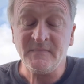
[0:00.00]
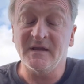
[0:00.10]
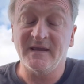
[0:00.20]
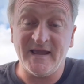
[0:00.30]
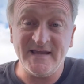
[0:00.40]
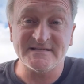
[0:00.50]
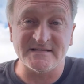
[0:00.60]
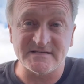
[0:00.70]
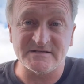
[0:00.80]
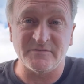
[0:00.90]

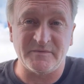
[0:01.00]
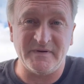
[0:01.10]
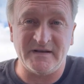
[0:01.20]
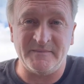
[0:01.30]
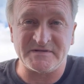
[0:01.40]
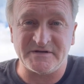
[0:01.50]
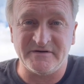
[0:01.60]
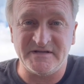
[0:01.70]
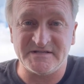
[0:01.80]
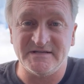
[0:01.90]
cases with big name
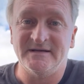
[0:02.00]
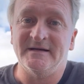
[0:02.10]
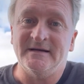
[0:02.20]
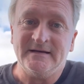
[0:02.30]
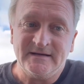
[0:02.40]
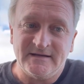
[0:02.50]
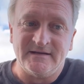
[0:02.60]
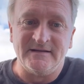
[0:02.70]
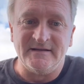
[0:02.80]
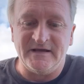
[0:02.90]
attorneys,
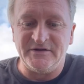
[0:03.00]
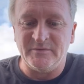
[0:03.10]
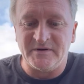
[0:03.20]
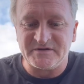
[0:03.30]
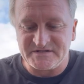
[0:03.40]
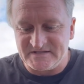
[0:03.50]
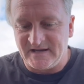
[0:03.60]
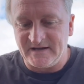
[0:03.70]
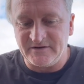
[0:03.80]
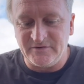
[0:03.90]
then you
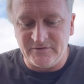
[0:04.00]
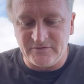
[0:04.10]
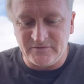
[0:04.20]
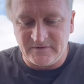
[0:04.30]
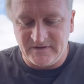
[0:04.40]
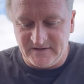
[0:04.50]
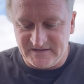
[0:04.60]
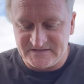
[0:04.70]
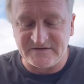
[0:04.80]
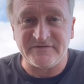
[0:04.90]
understand who
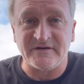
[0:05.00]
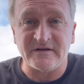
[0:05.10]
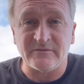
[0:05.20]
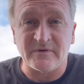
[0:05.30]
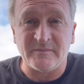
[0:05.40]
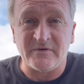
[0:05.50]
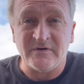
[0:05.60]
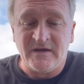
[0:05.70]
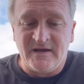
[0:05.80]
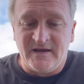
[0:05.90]
is defending Ripple.
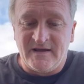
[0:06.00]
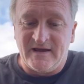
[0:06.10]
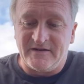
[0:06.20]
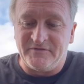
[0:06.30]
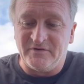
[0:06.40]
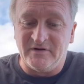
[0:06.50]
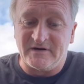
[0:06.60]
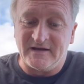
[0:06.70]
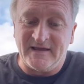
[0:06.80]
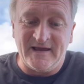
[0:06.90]
And if you look
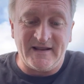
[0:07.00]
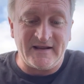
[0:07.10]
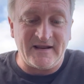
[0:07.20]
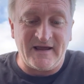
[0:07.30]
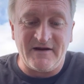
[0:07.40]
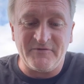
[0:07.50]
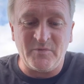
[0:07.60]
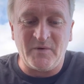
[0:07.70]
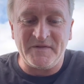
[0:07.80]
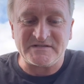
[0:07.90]
again at
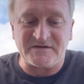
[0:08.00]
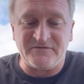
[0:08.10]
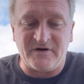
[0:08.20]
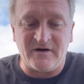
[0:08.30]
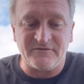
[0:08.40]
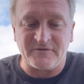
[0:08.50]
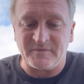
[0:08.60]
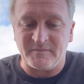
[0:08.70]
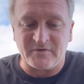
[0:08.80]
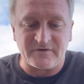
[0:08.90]
everyone that's involved, from
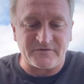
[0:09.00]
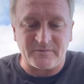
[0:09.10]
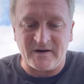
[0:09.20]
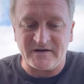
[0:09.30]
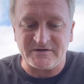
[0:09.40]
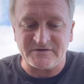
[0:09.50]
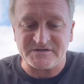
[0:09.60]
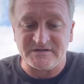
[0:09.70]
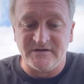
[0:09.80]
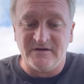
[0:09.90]
the board of
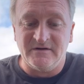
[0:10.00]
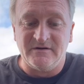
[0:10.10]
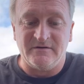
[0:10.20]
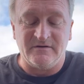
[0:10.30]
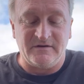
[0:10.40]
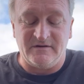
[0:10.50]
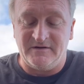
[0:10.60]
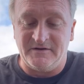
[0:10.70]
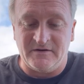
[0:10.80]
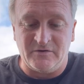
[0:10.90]
directors,
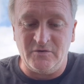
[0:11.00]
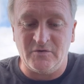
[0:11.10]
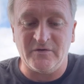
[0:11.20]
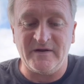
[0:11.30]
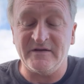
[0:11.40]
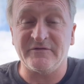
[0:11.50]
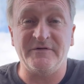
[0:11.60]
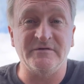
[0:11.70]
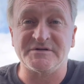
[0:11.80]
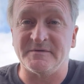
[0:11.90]
who creates
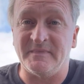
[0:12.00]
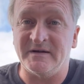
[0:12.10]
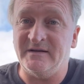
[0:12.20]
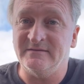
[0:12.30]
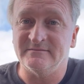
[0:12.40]
future money,